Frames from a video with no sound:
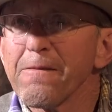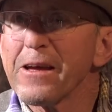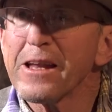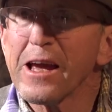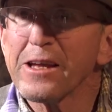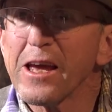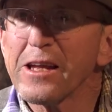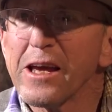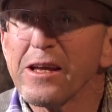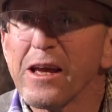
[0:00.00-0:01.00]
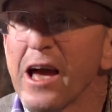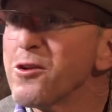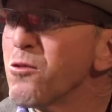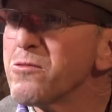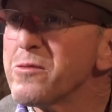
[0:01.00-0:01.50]
you know, and I
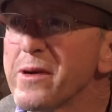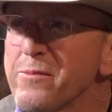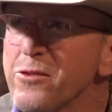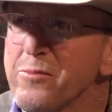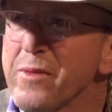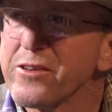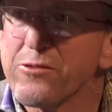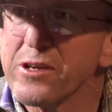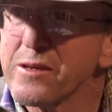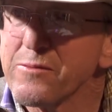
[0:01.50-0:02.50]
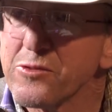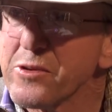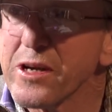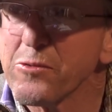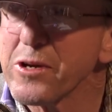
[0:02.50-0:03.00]
don't remember my
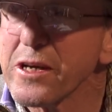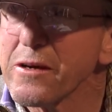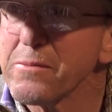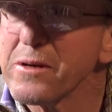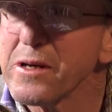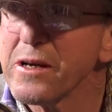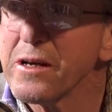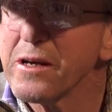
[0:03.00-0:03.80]
dreams when I wake up.